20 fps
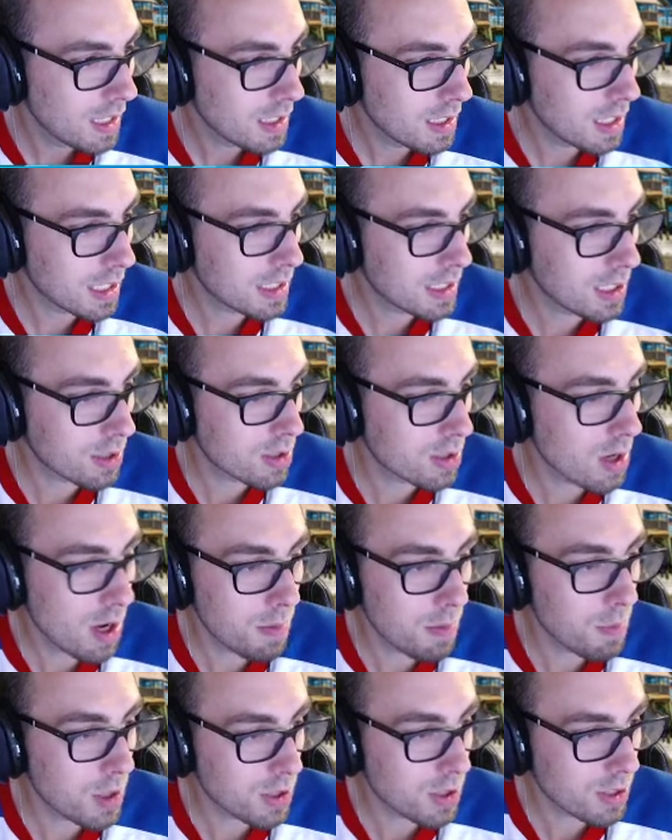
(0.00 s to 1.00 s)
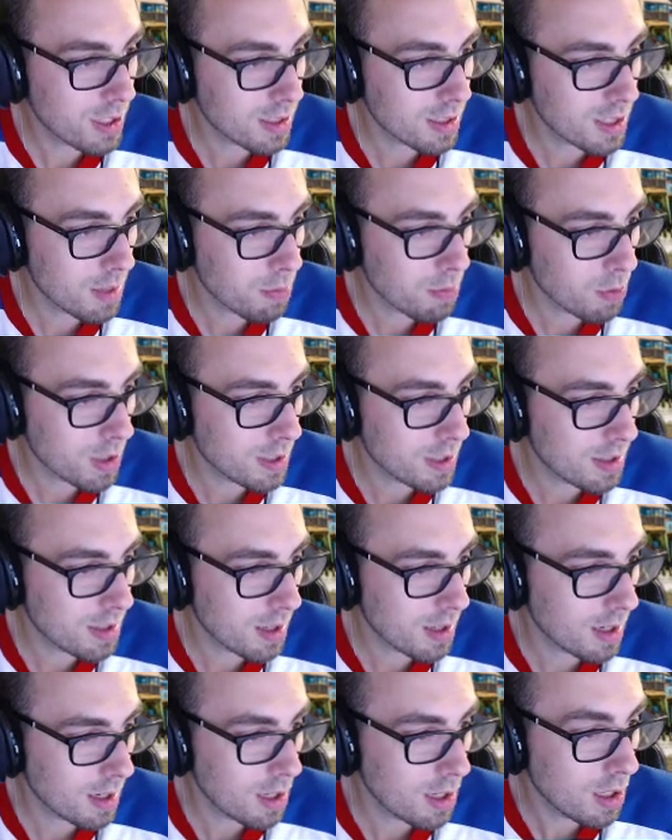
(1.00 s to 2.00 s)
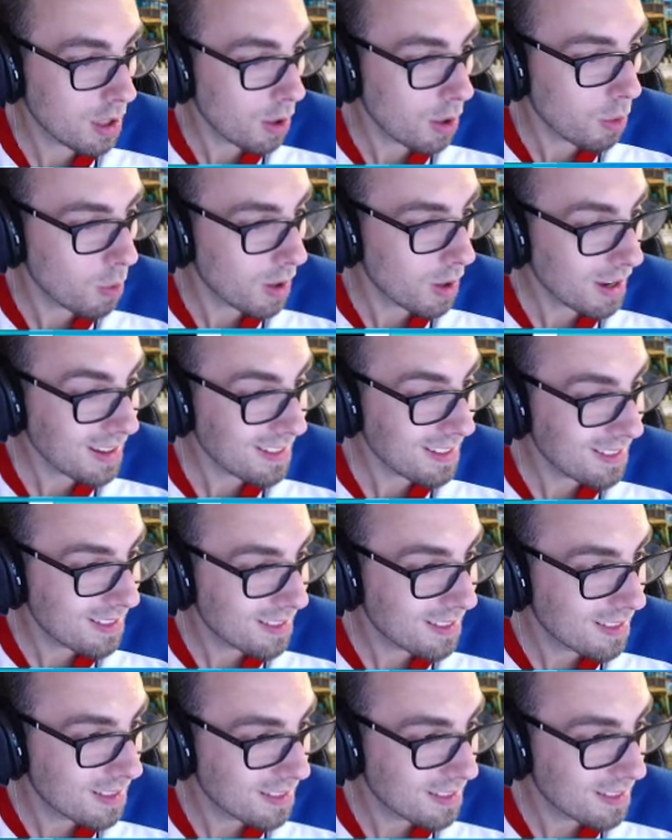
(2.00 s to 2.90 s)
Like, there's not much that separates... You know what?